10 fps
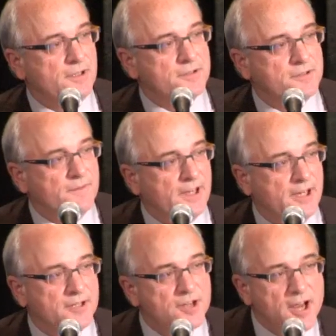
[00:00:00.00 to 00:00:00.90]
years of
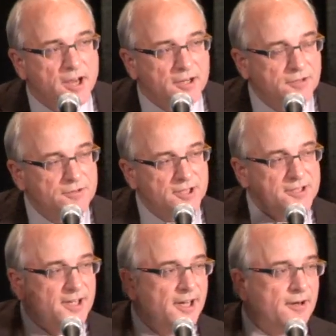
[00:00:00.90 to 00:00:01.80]
age, you
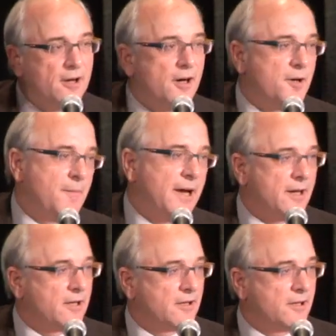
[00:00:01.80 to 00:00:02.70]
just can't
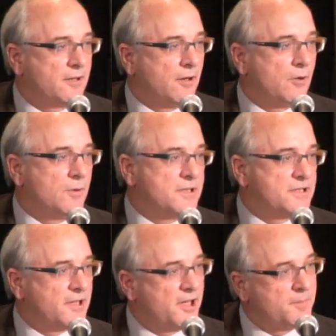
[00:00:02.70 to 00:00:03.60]
automatically go and
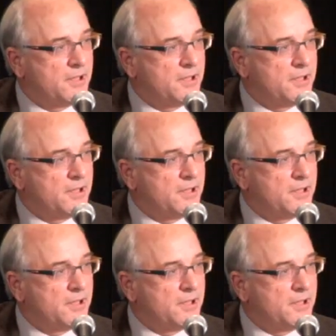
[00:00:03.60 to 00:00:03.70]
say,